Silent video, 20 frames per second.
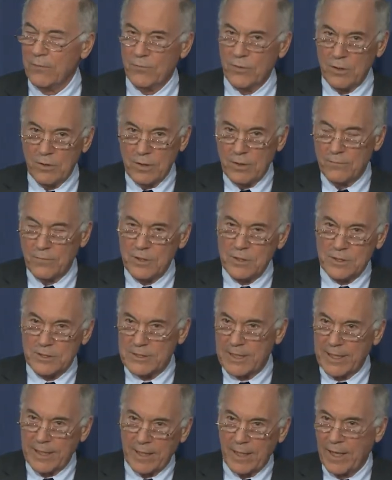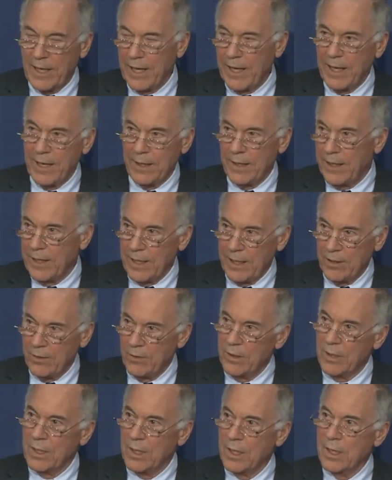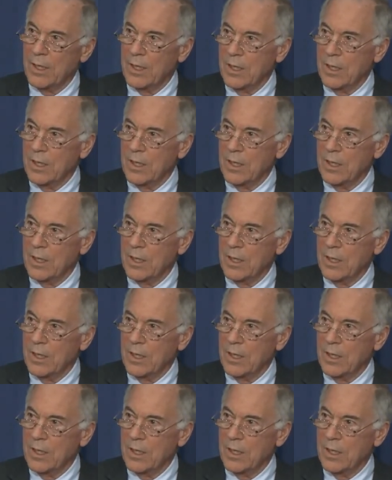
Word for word: If you, if you settle that down,